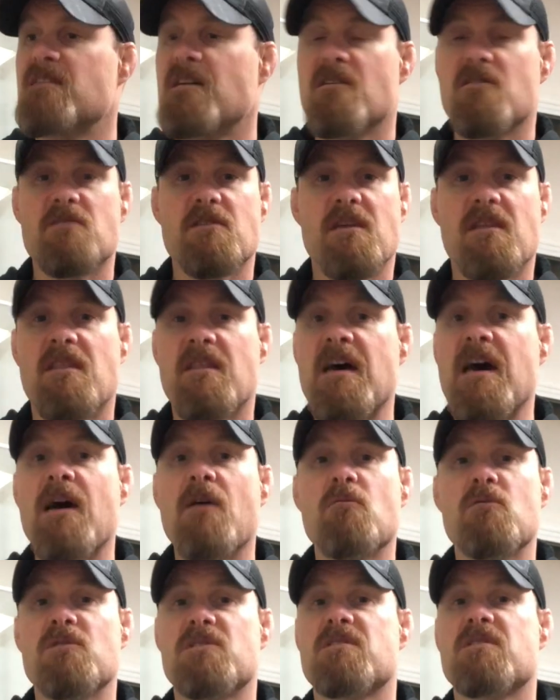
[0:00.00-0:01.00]
I was like, that
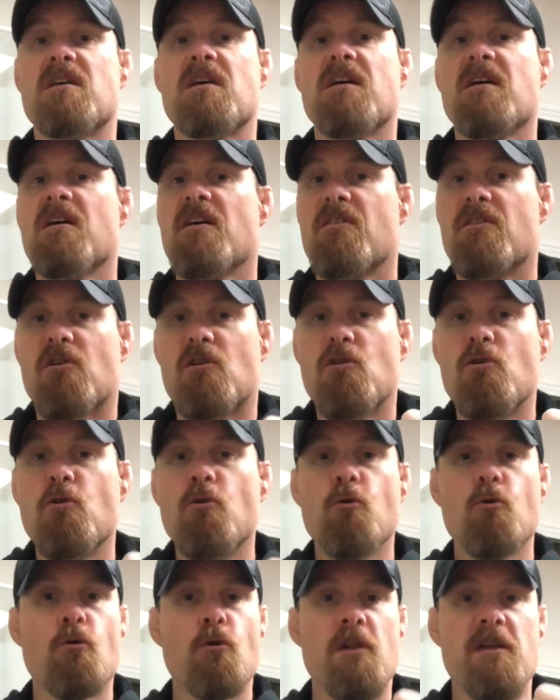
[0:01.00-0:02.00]
was the
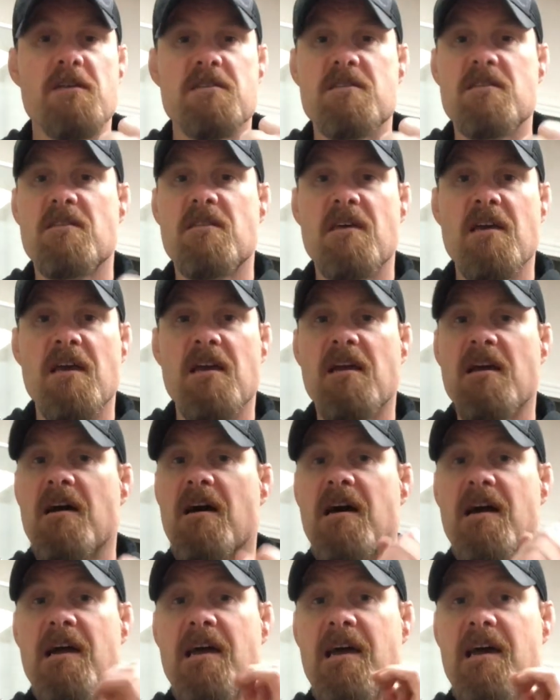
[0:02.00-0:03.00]
coolest thing
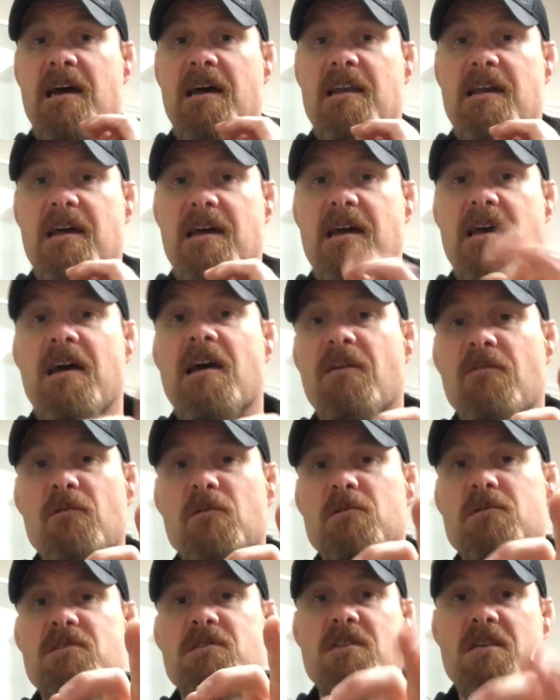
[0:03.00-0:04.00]
I had
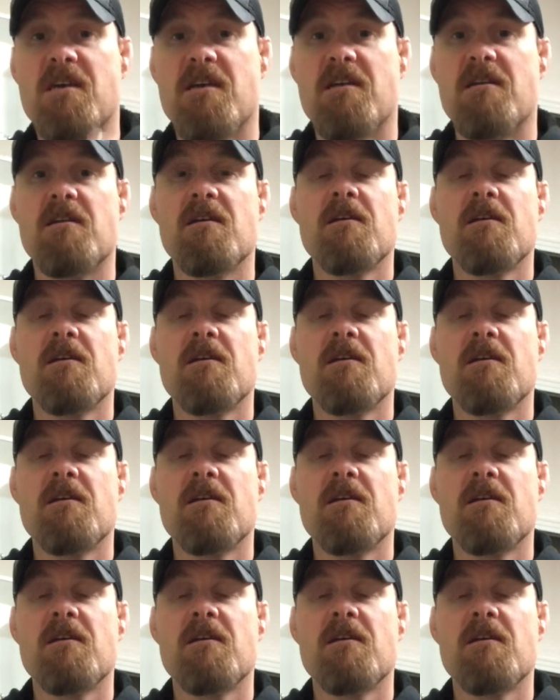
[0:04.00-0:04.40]
ever seen.